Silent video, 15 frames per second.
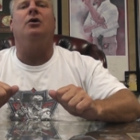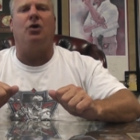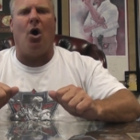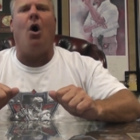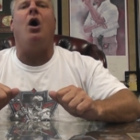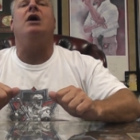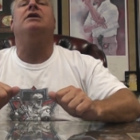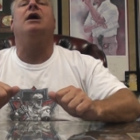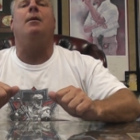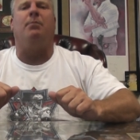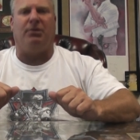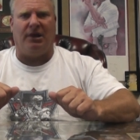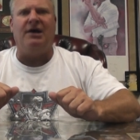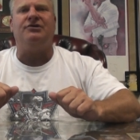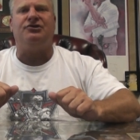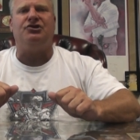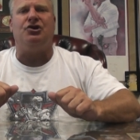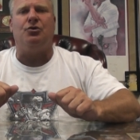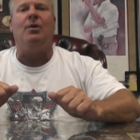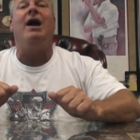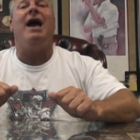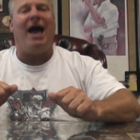God bless
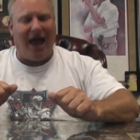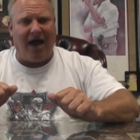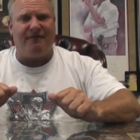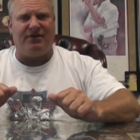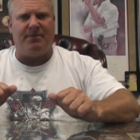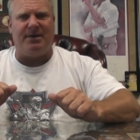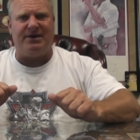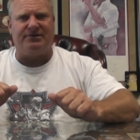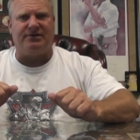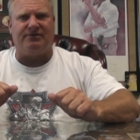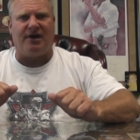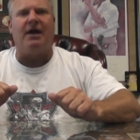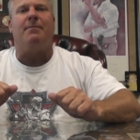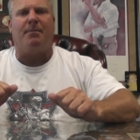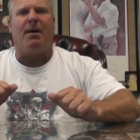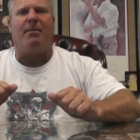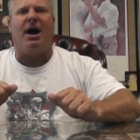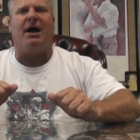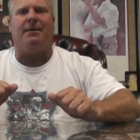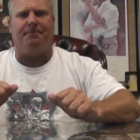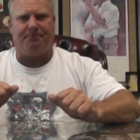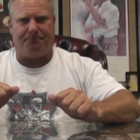you. Have an amazing day. Bye
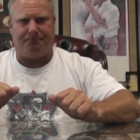bye.